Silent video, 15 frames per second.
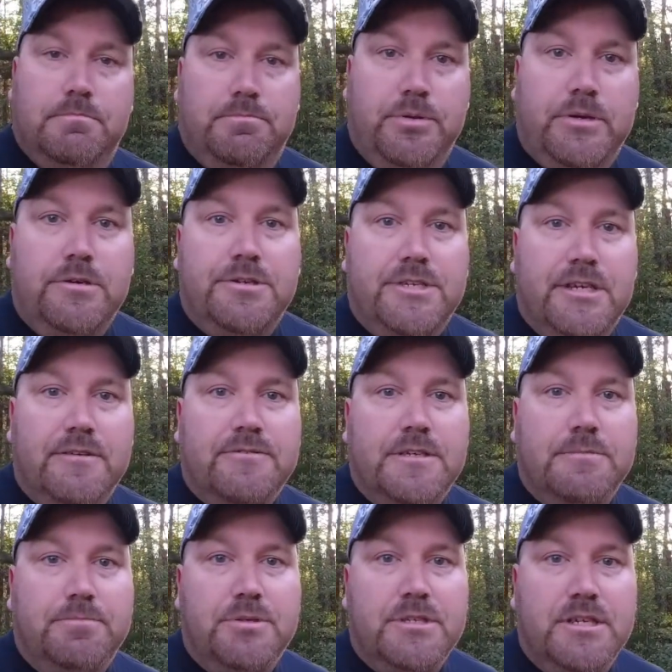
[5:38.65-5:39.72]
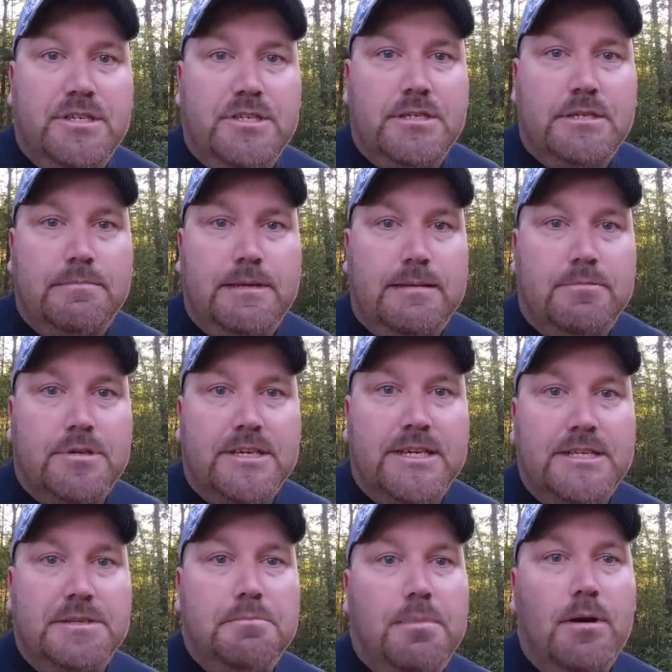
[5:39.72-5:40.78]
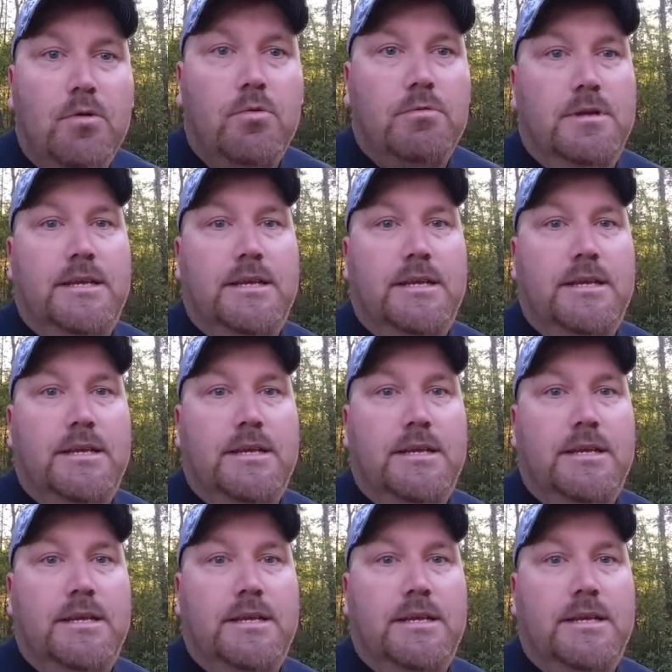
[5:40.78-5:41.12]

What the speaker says: put ourselves in position to be able to get the boat.